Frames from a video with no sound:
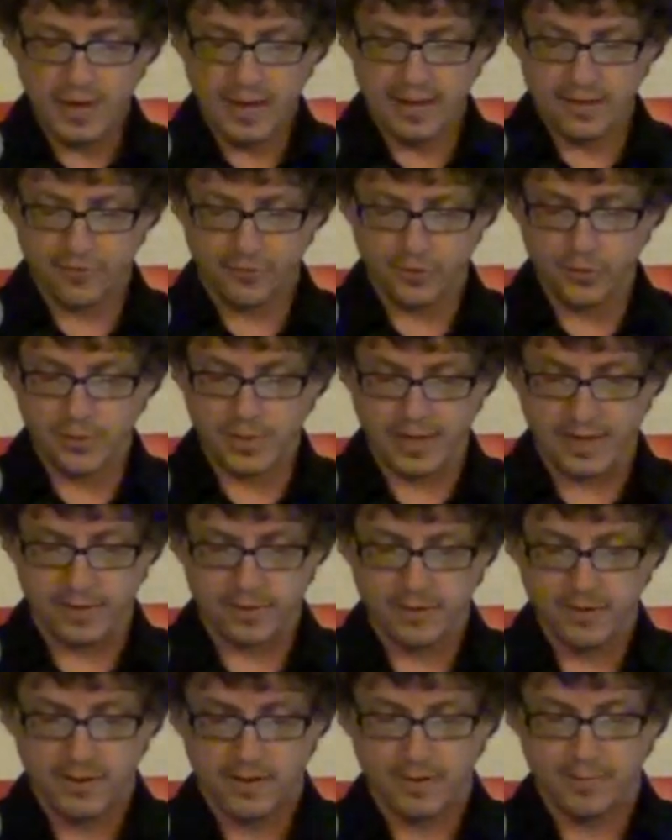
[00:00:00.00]
And so you
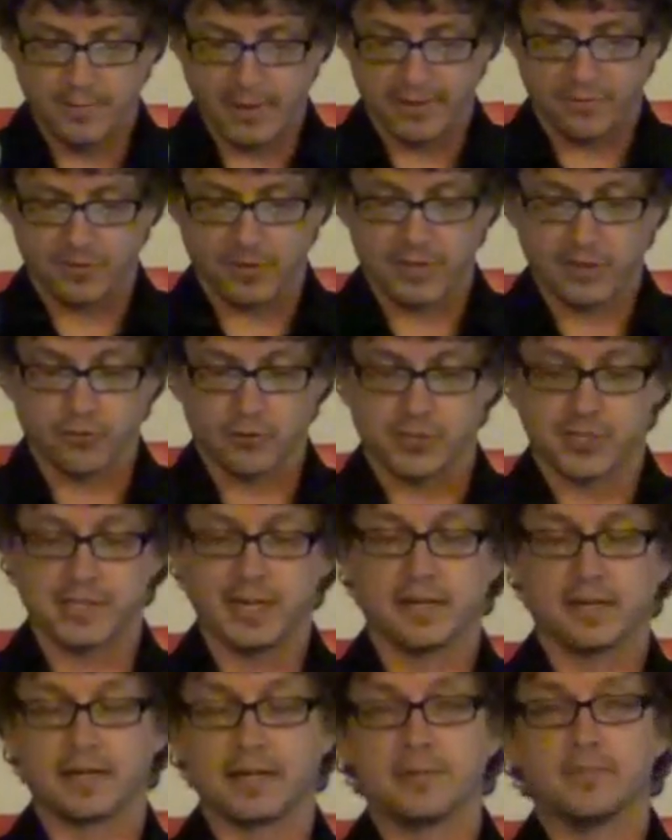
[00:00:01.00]
get basically
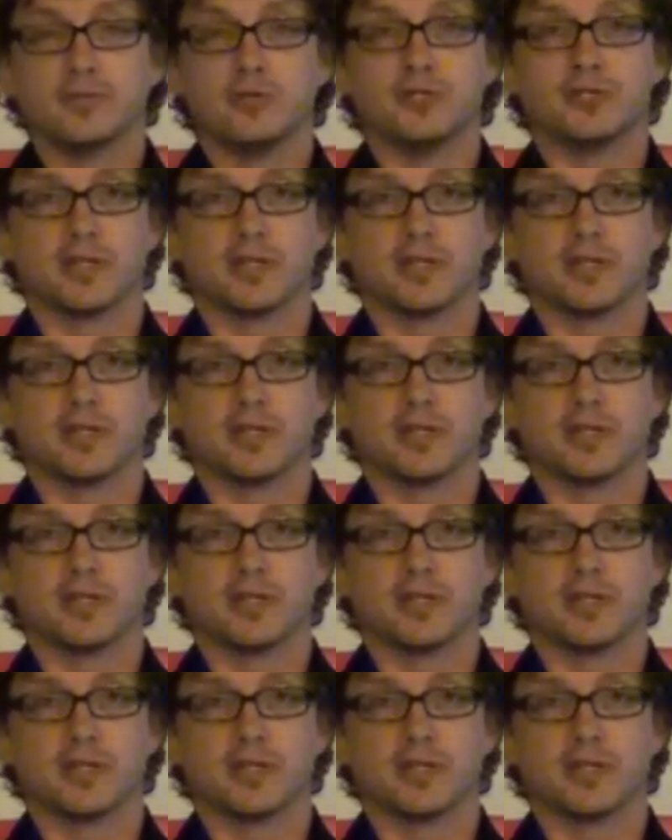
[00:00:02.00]
Christianity